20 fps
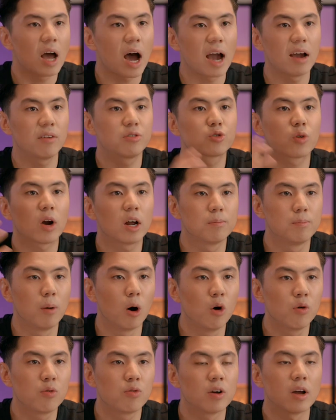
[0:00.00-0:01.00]
I've tried
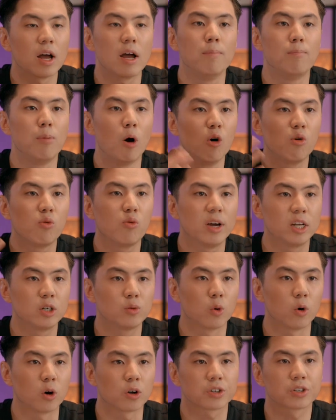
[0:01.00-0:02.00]
both and both ways
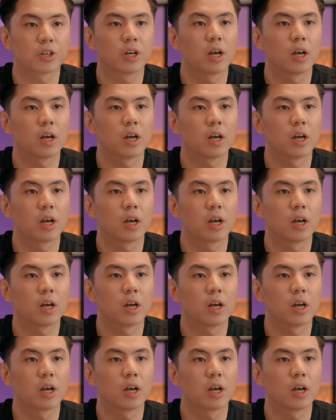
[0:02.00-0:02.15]
works.